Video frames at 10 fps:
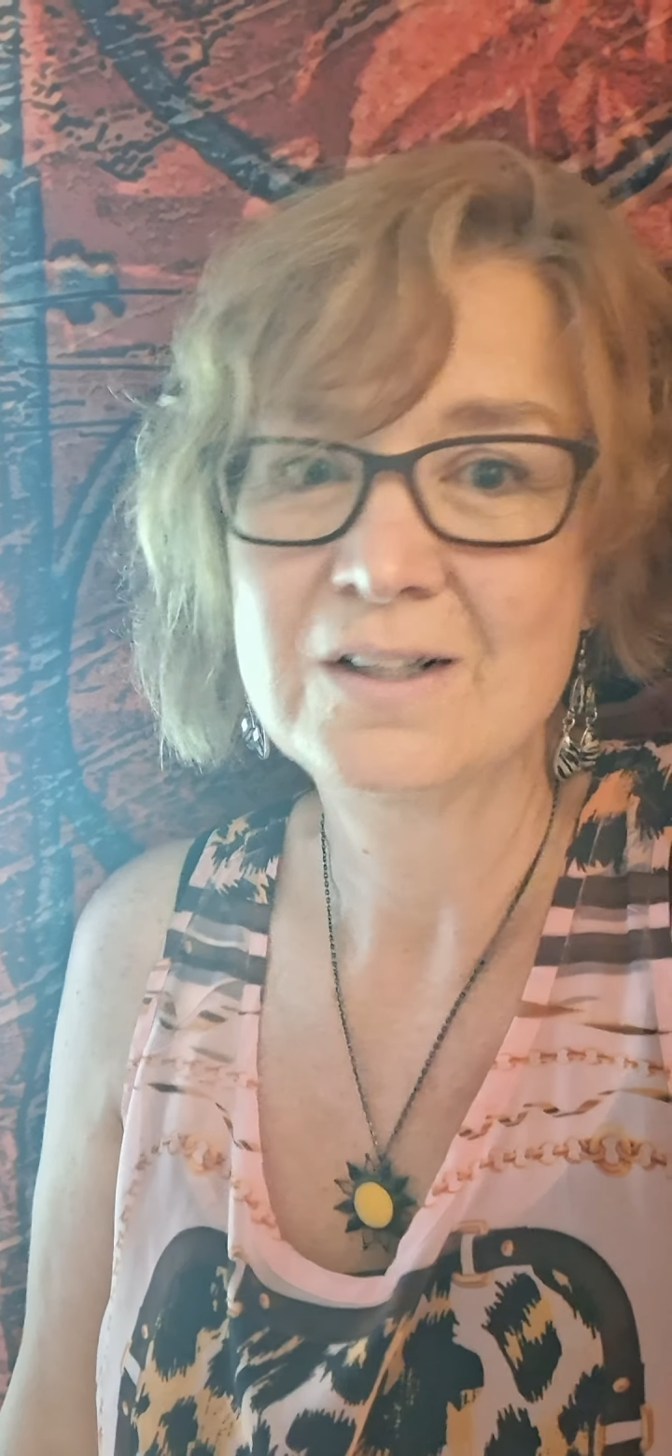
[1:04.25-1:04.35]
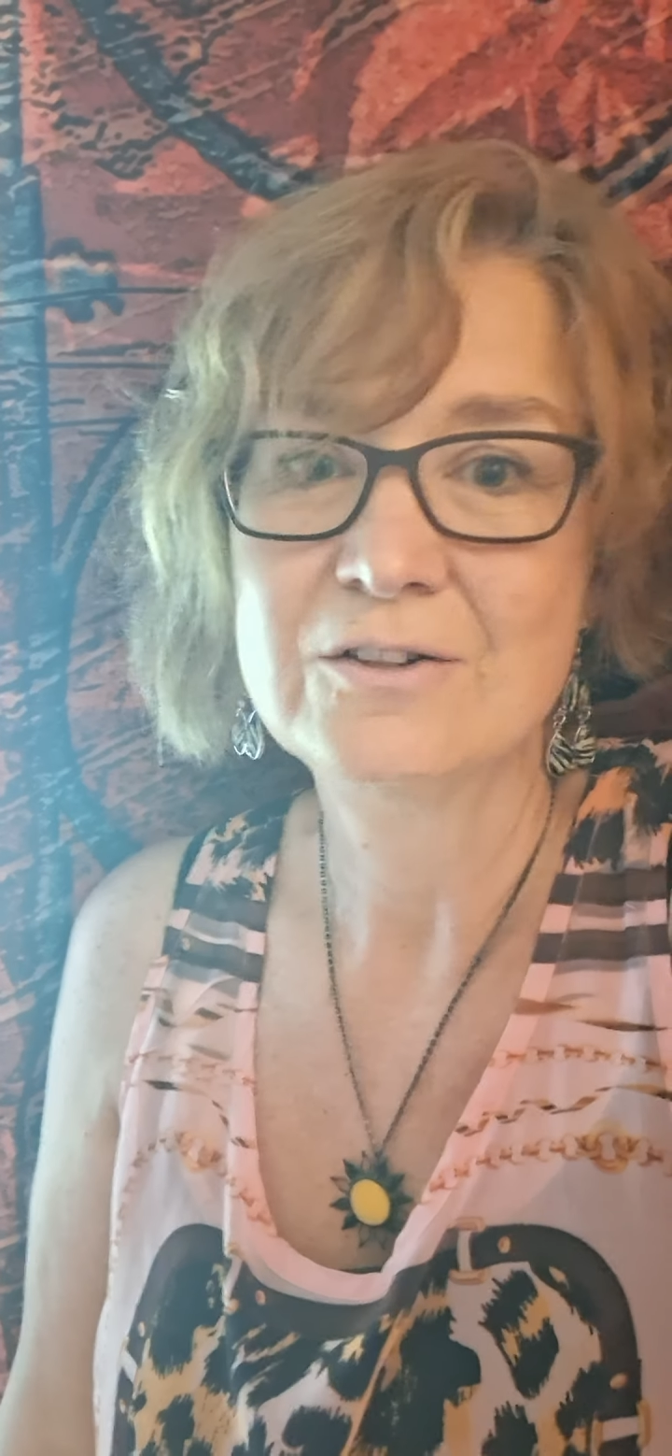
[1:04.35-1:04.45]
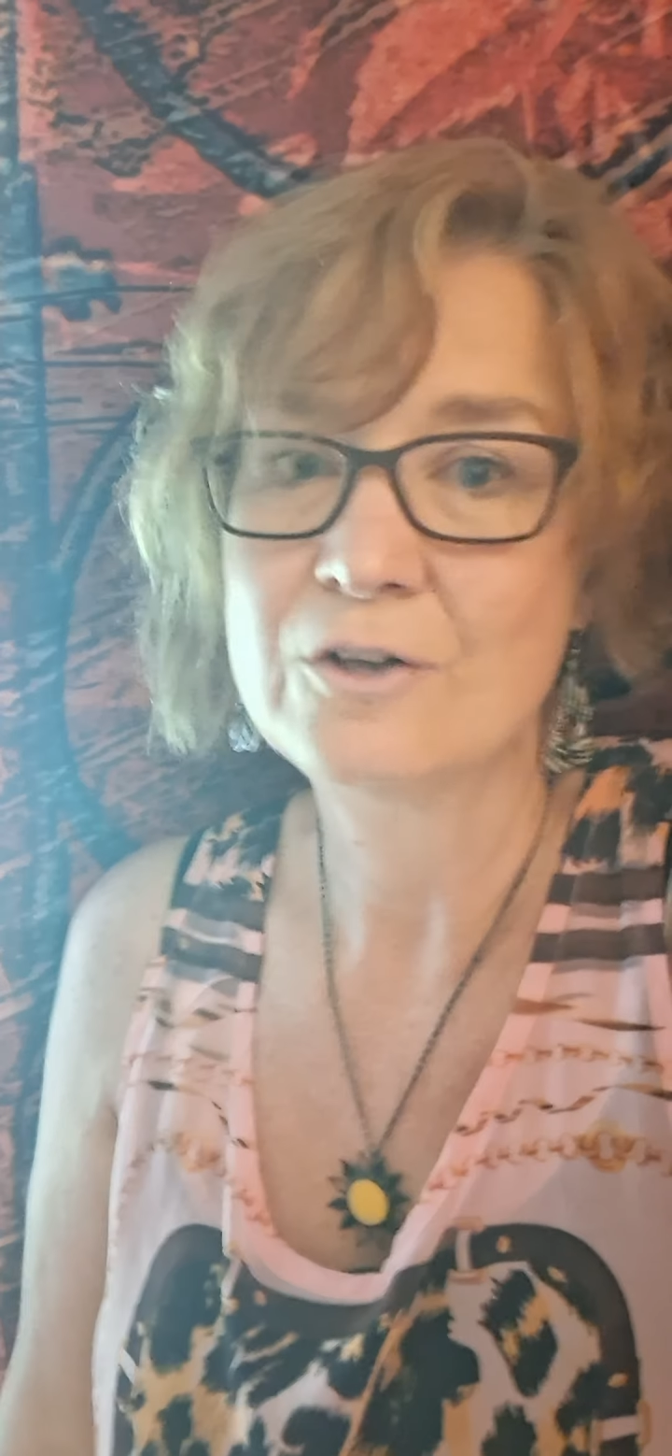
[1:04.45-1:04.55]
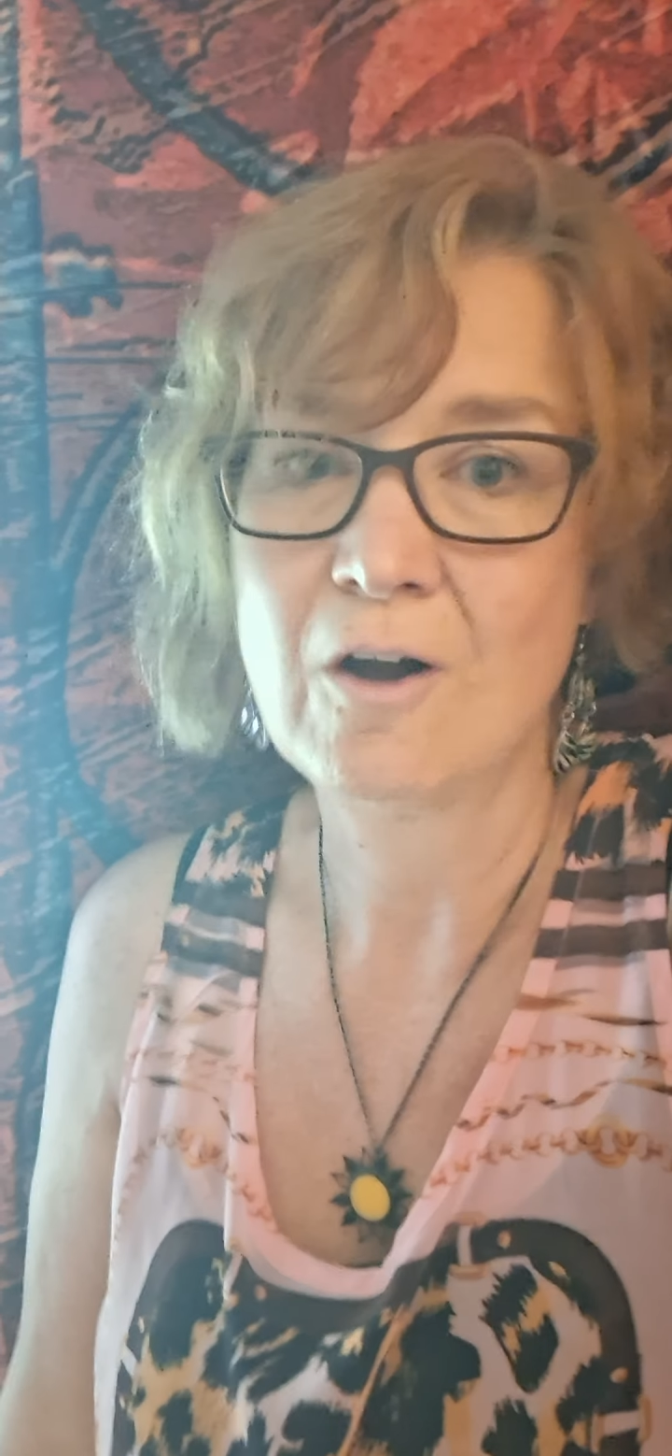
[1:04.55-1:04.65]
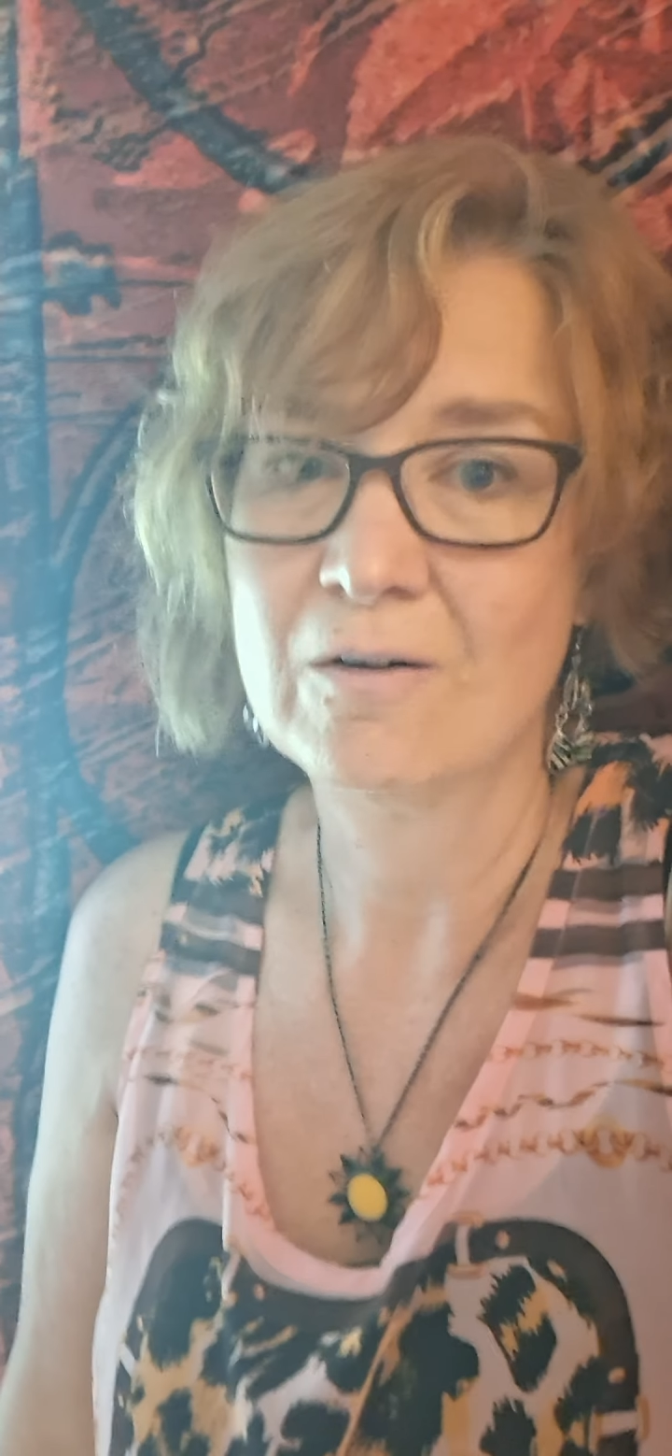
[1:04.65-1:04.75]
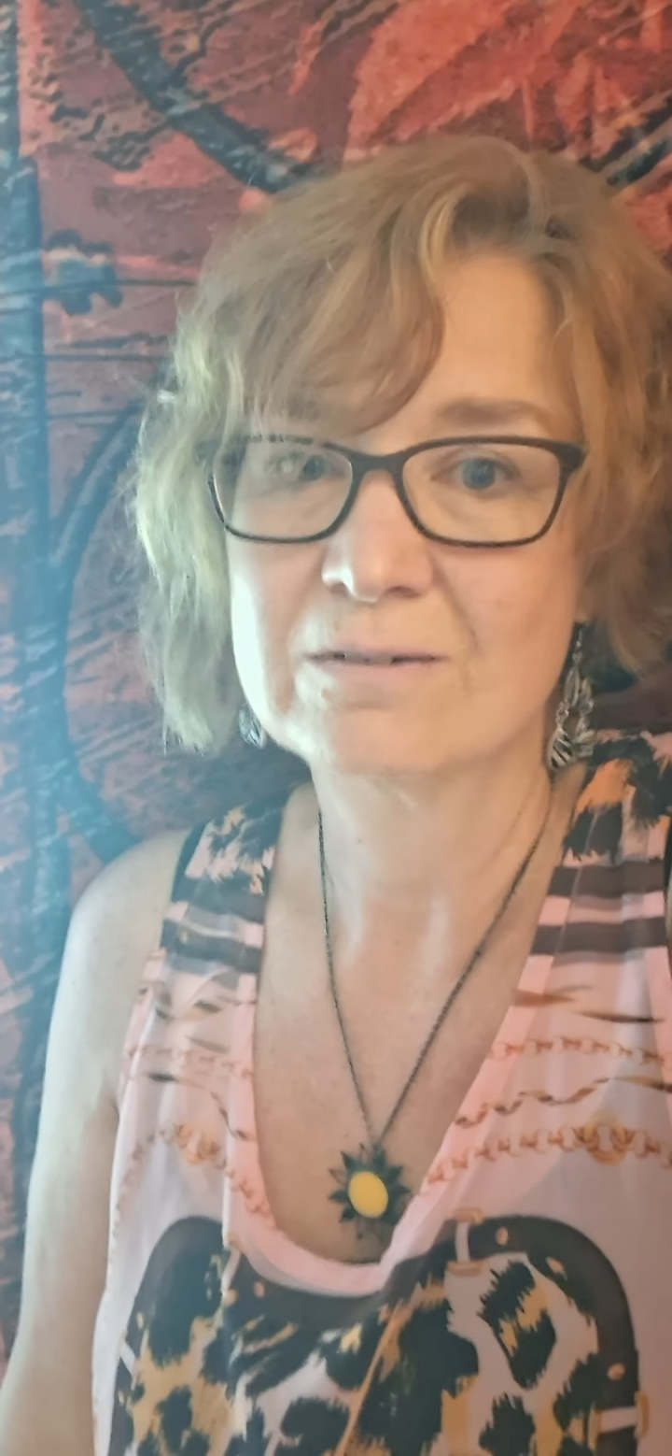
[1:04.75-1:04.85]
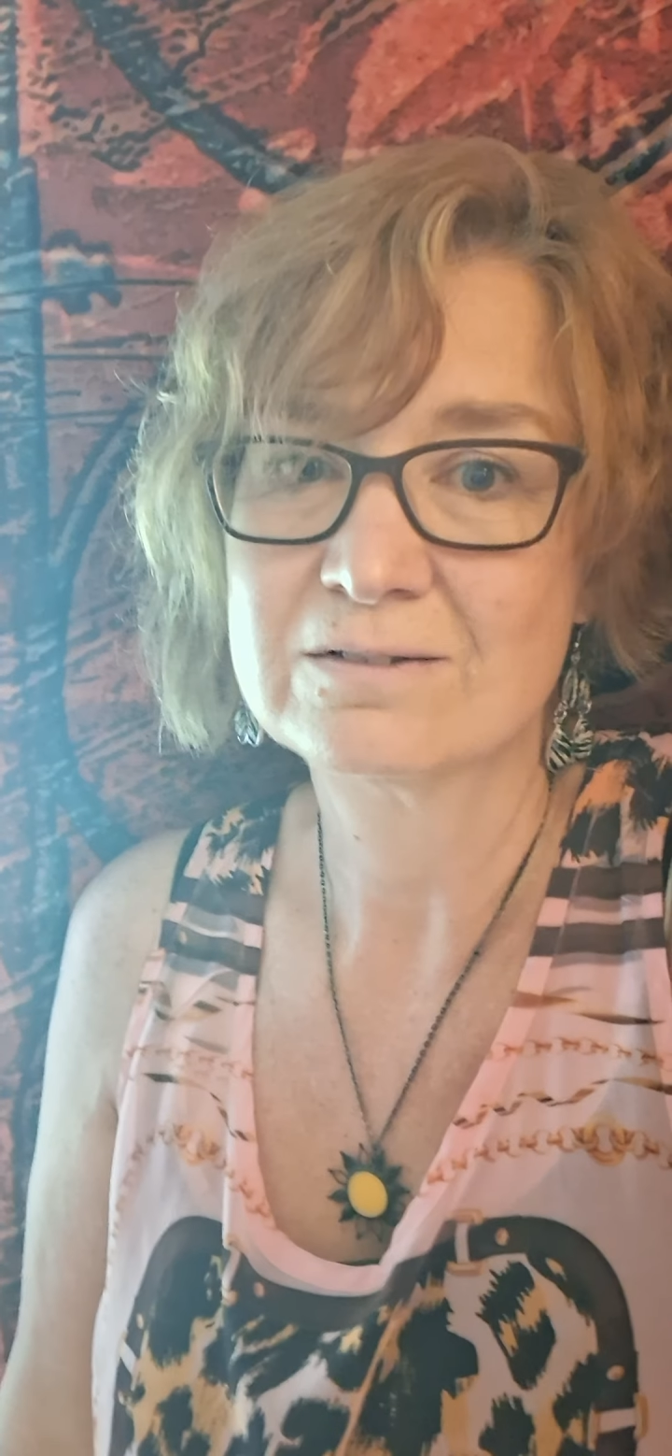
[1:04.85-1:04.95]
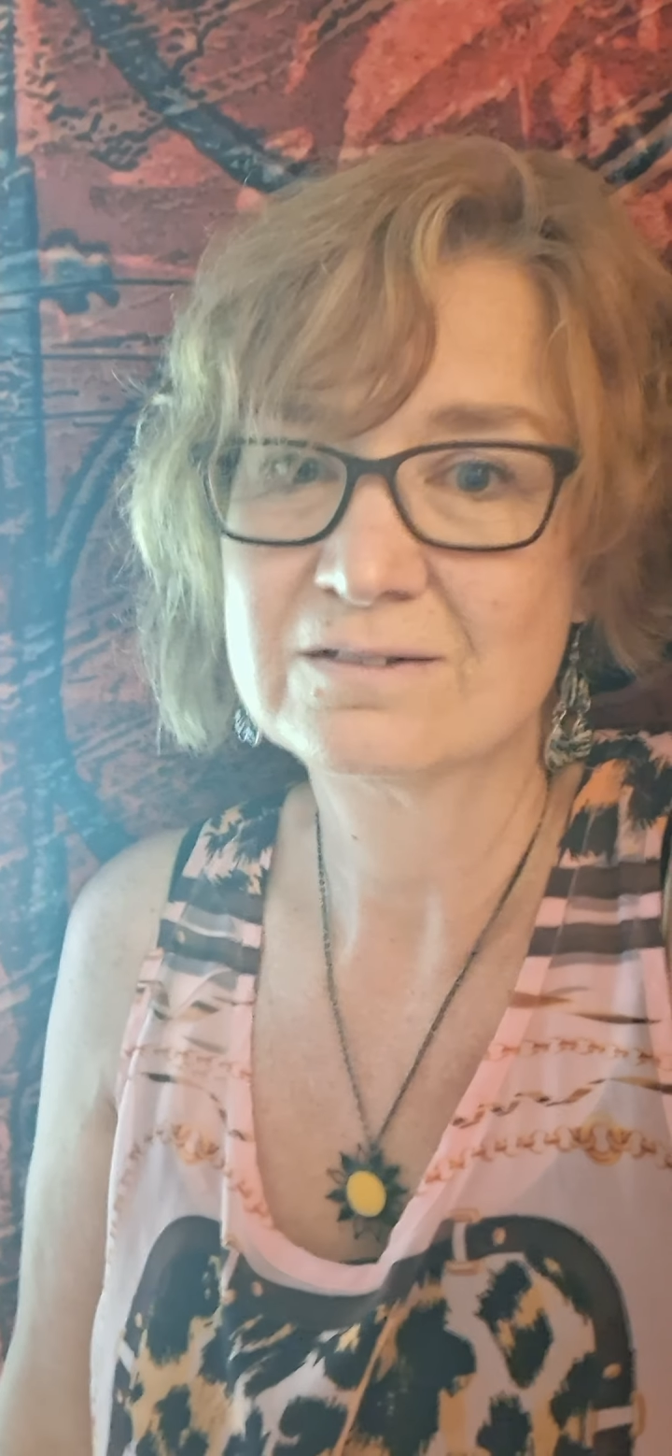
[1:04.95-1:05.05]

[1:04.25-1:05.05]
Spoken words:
no,